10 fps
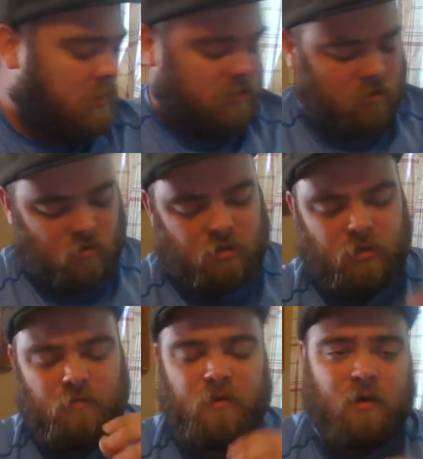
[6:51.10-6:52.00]
let's go to
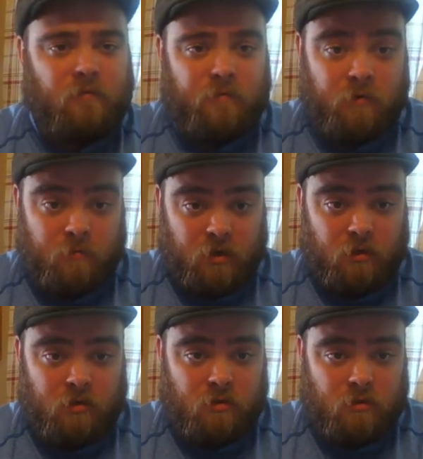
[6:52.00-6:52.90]
step down from
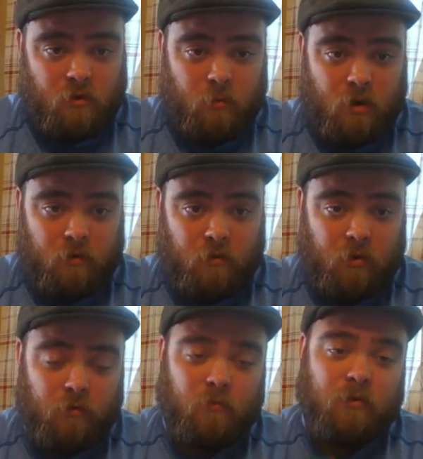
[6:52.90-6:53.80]
a
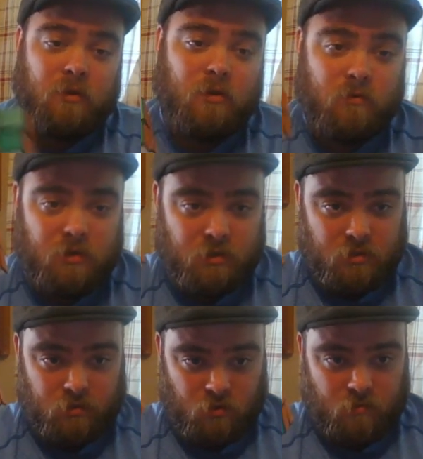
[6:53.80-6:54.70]
3x3, which is
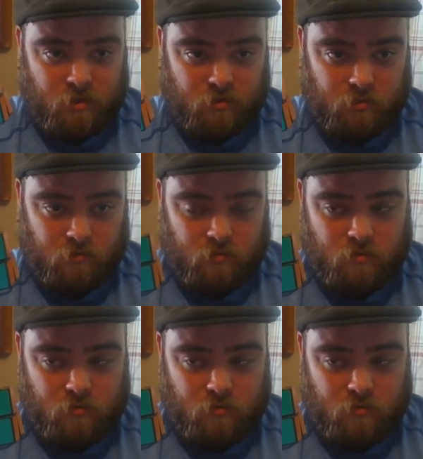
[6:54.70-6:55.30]
the 2x2,